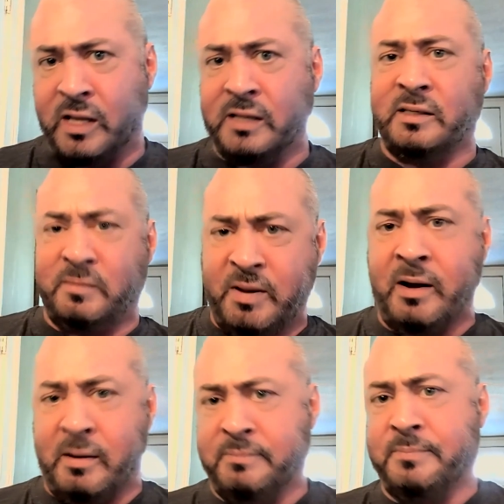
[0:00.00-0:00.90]
as
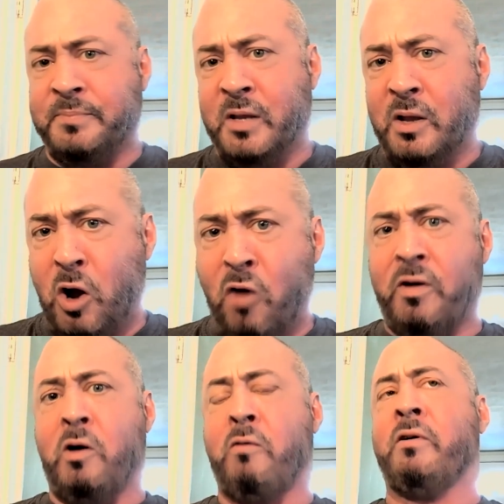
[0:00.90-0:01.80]
uh, over
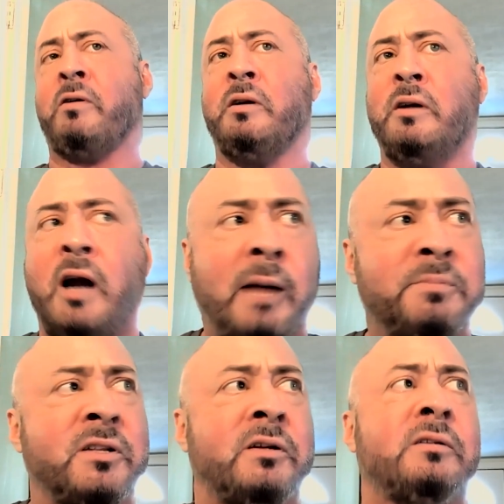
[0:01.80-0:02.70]
over
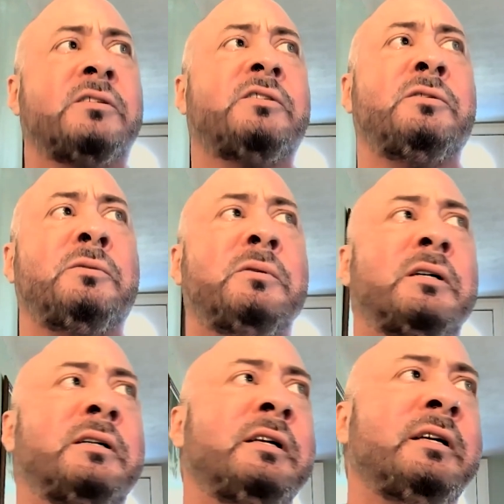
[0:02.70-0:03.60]
obstacles to
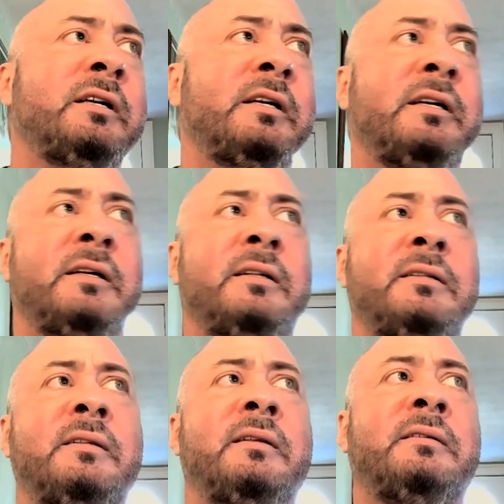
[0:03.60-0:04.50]
uh,
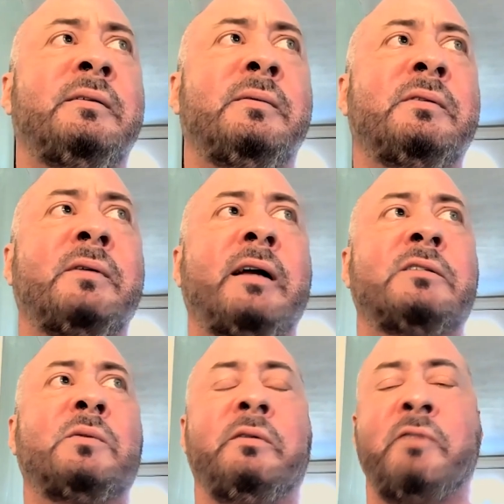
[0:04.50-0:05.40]
to to
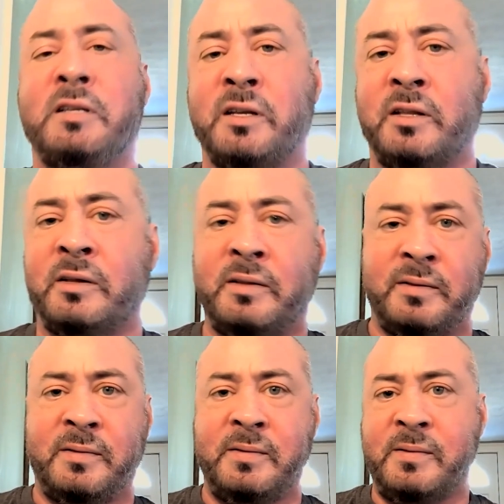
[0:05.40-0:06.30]
actually reaching the
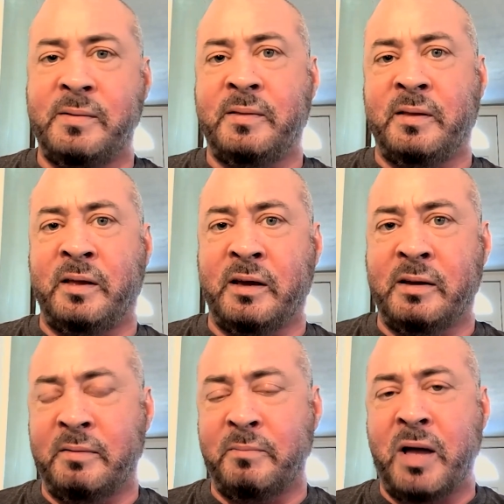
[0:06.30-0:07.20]
the
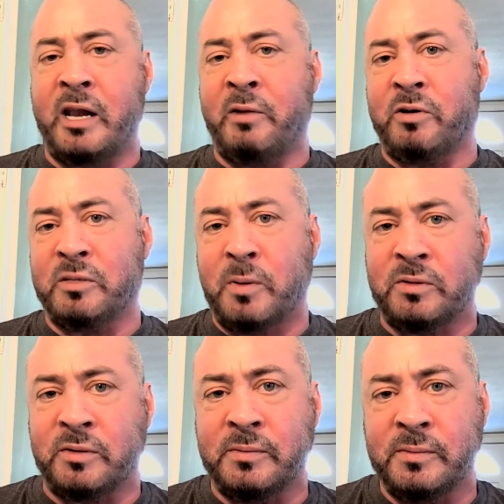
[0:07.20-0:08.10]
uh, body where it's supposed to.